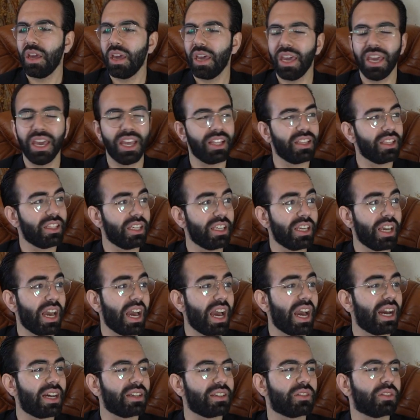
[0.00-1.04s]
And he
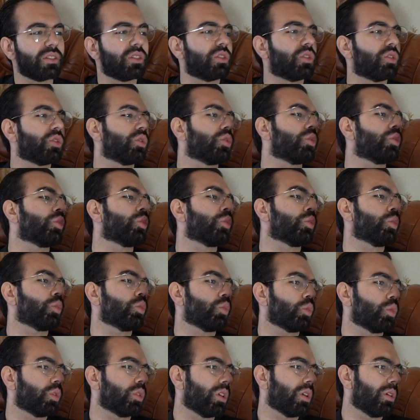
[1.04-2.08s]
asks
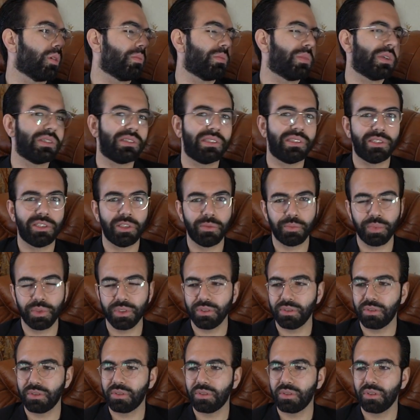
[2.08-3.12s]
to the
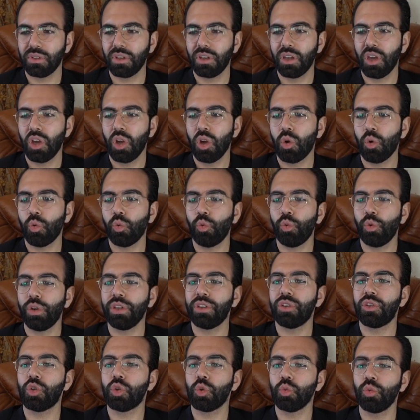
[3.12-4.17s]
participants
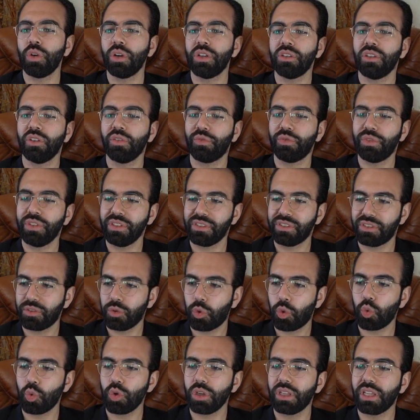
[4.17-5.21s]
which one of these
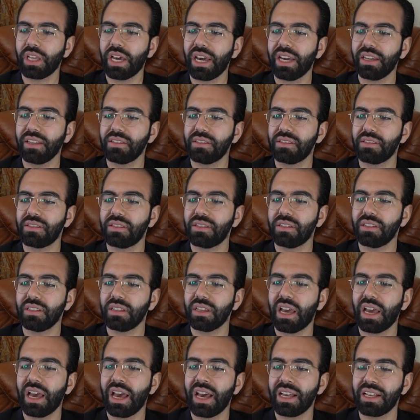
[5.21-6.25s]
3 lines
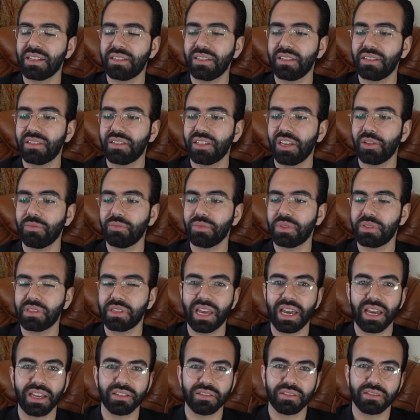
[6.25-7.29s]
has the same
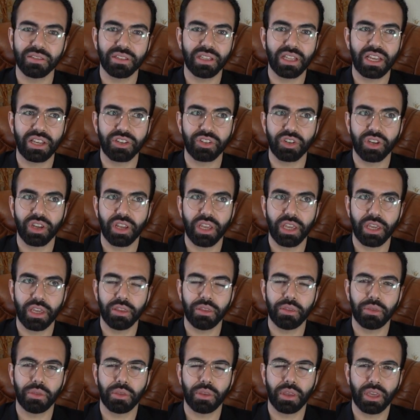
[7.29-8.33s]
size /
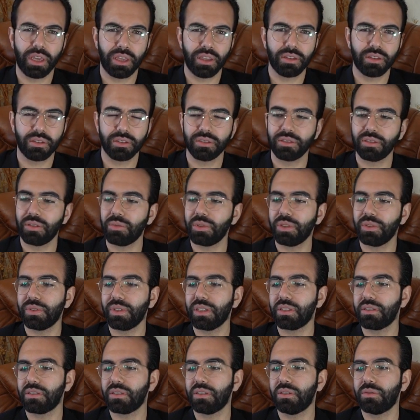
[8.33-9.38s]
eight, I believe
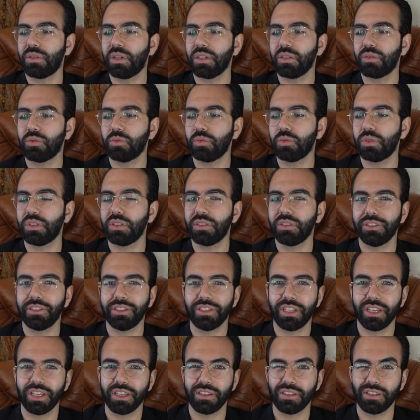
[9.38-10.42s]
that's the right word
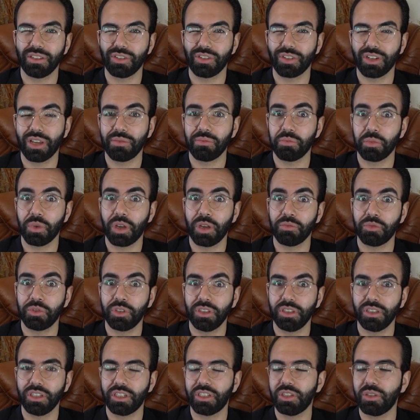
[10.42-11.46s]
in English. I'm
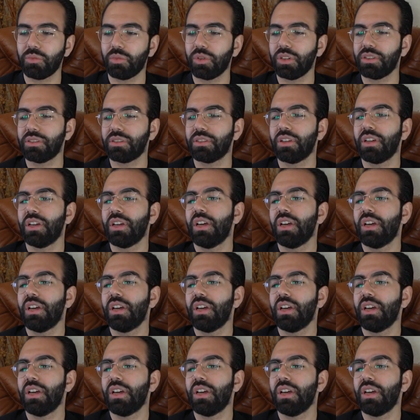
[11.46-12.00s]
still learning, boys.